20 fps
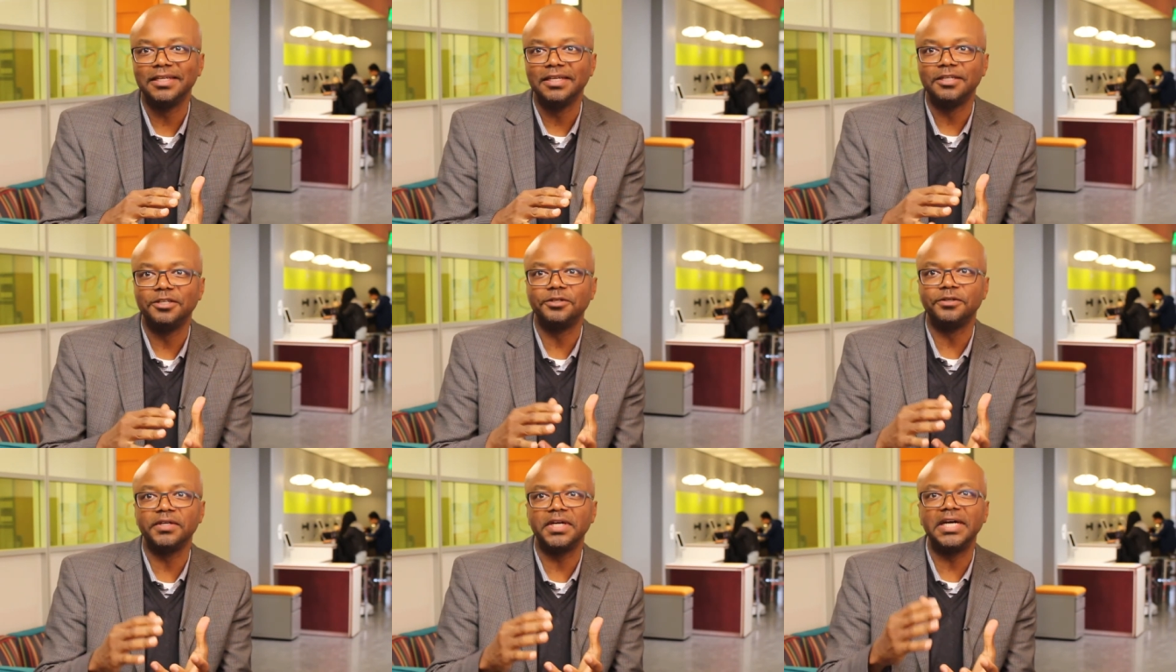
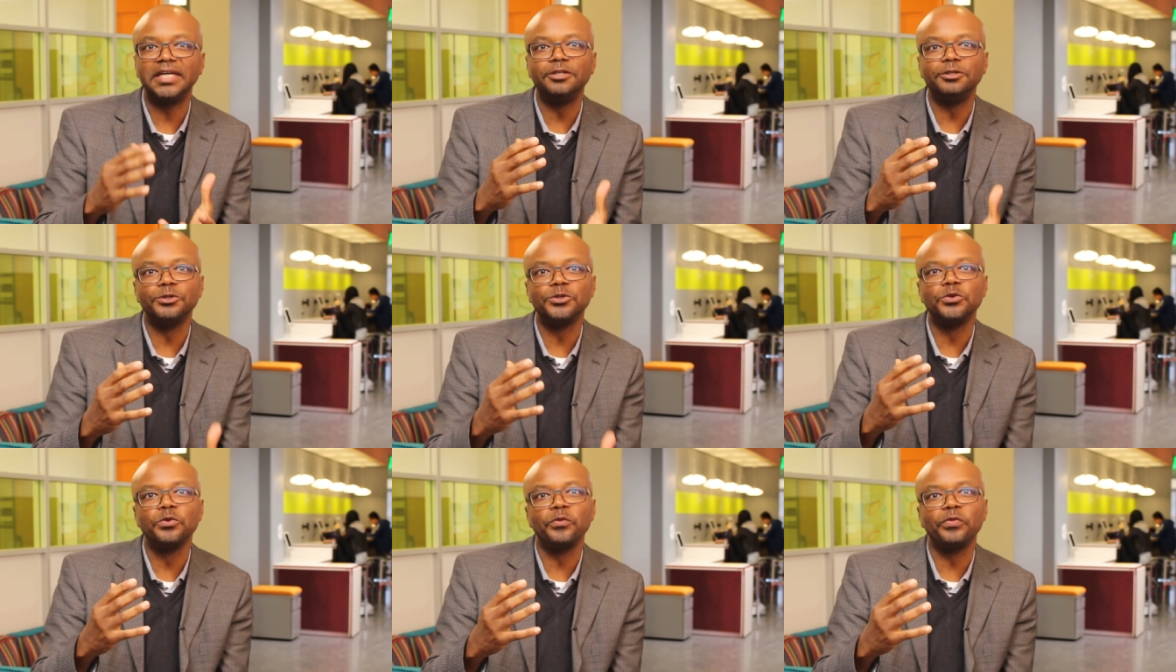There are
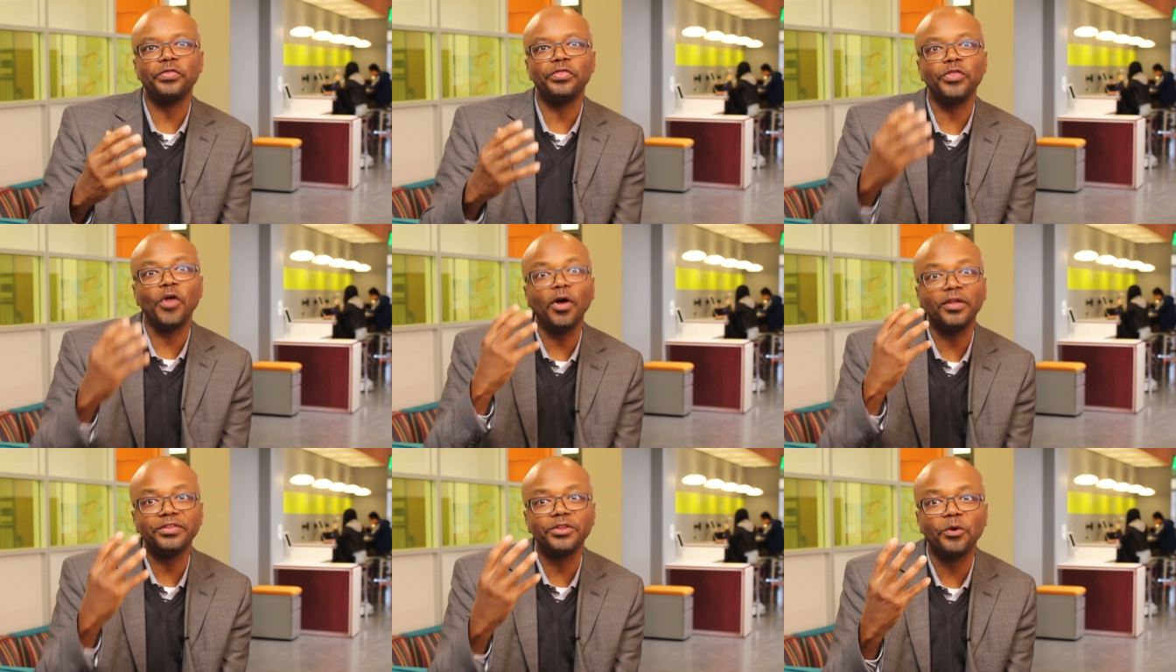others who
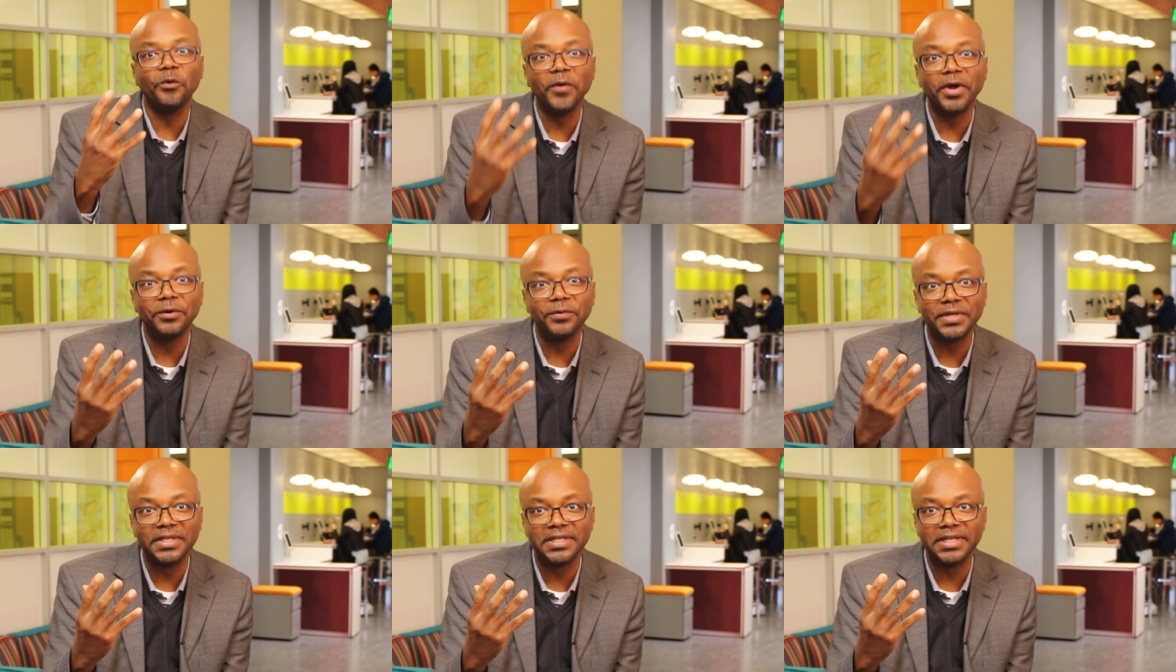thought the
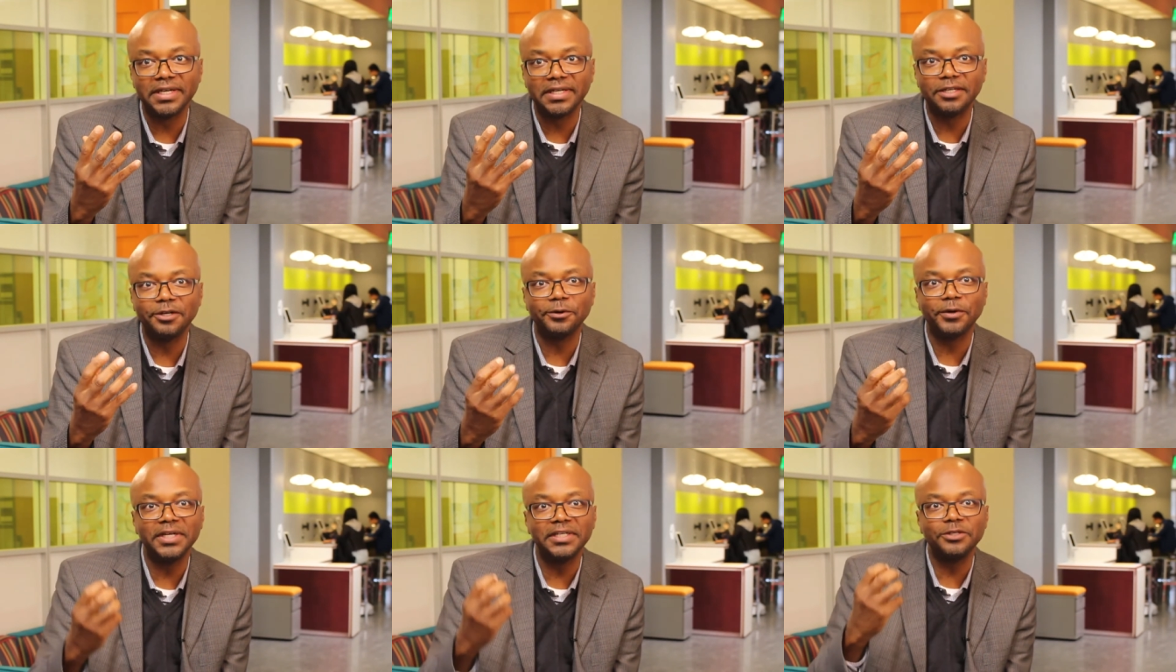way we did.
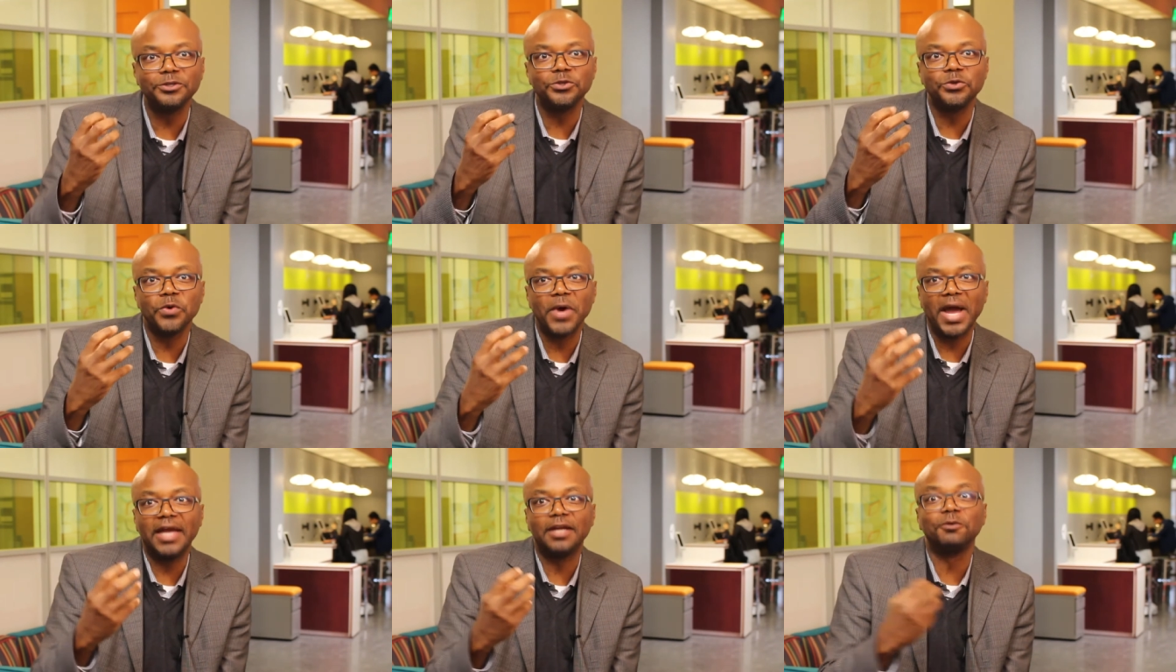There are others
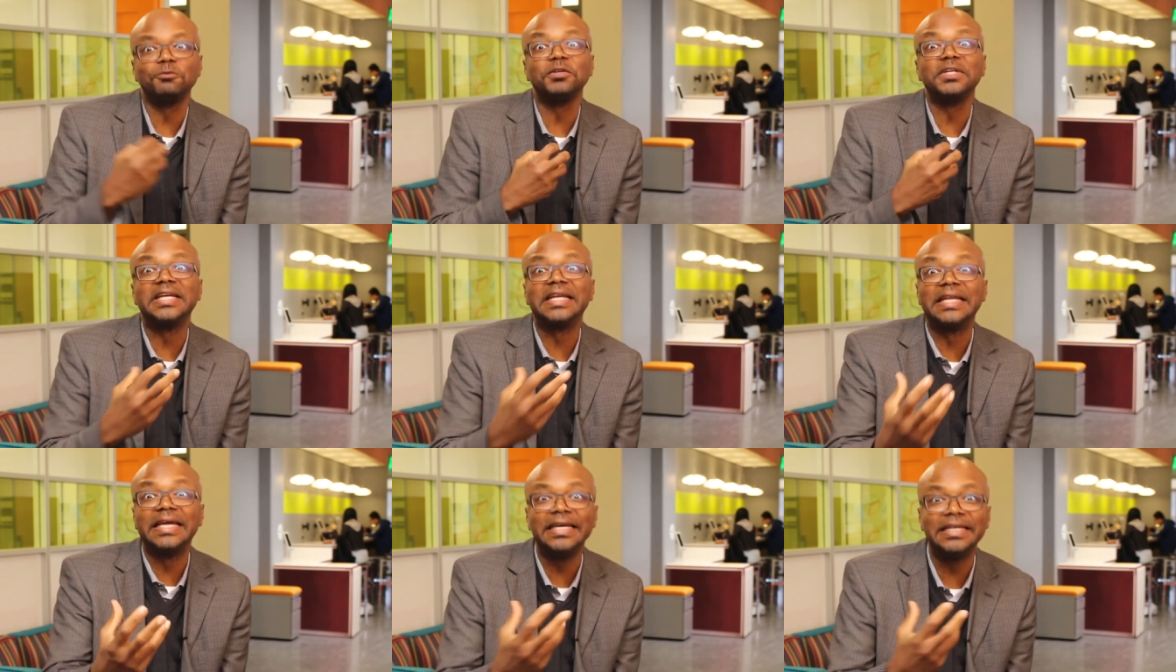who kind of
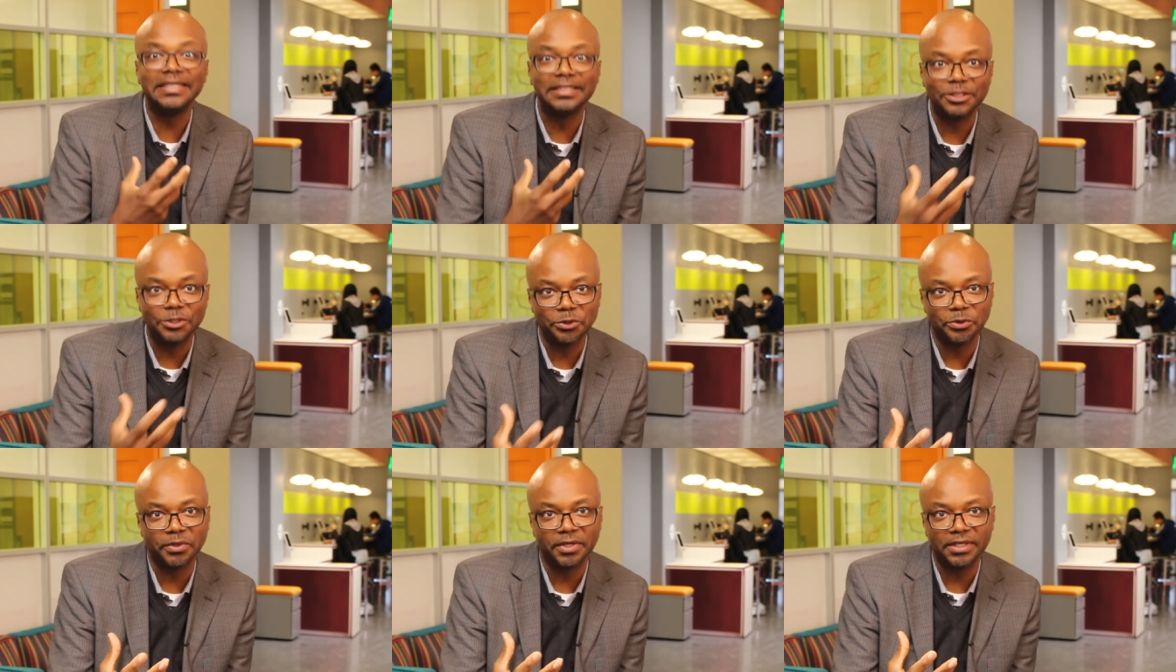
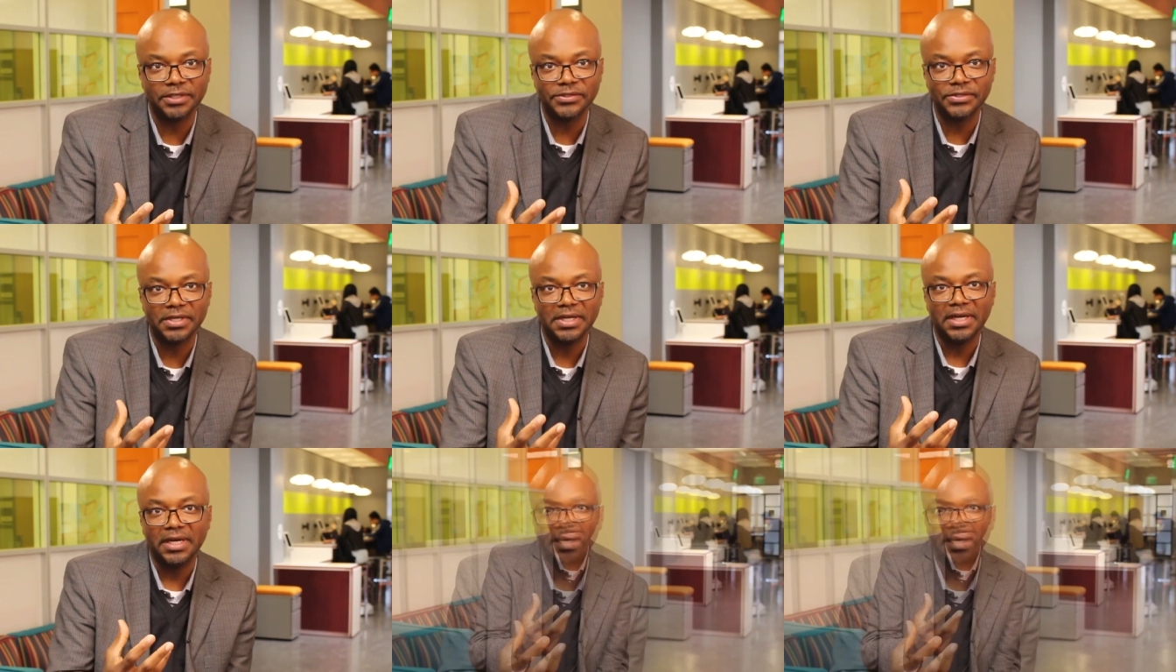related to us.